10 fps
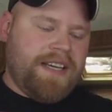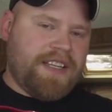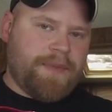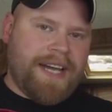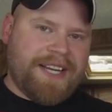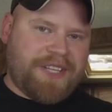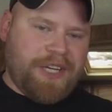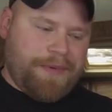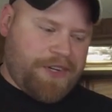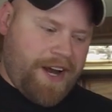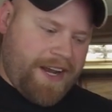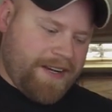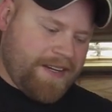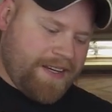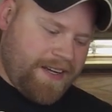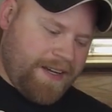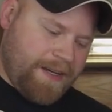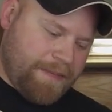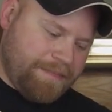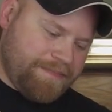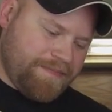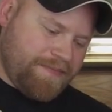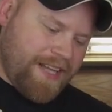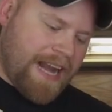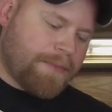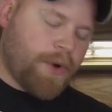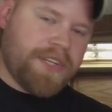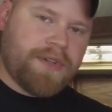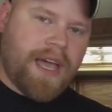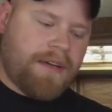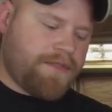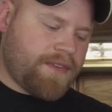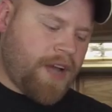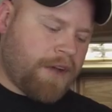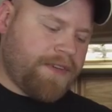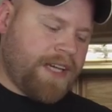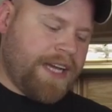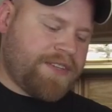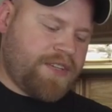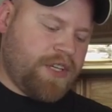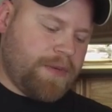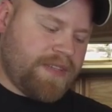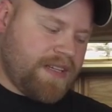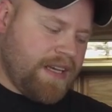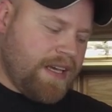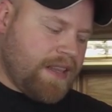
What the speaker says: into my ice cube tray. And I'm going to have coffee ice cubes.